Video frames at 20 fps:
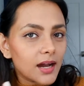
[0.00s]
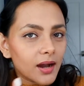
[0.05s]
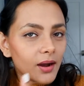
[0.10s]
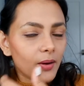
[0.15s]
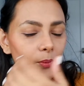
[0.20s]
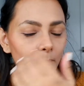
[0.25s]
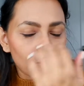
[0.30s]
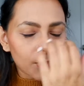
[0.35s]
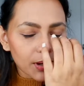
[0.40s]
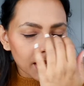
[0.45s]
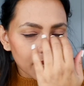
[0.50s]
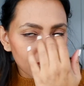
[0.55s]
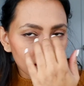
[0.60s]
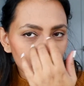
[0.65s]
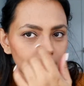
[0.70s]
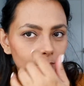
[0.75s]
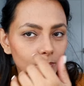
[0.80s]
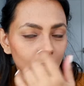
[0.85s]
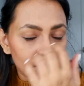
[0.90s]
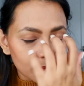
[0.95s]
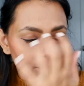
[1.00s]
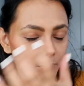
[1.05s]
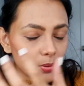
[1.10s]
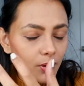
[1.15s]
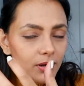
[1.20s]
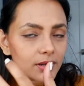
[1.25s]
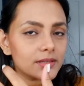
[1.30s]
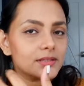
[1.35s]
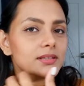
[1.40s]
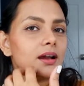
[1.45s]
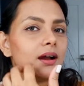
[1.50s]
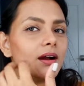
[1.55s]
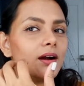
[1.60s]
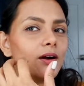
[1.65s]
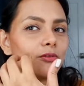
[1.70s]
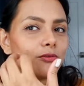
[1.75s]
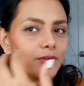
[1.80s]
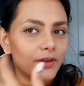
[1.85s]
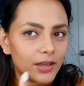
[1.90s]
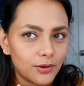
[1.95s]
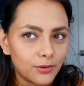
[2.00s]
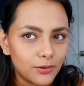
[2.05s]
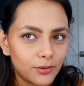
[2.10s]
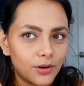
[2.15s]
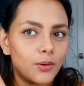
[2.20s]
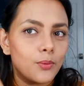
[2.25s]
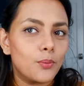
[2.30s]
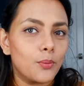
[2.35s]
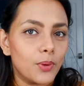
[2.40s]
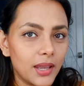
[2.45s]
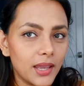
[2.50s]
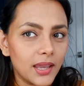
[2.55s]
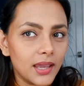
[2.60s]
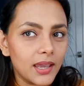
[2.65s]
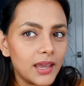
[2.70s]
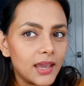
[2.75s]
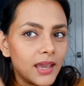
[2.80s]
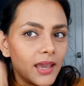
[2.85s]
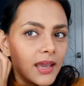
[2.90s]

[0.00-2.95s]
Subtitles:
away, one part of hair away,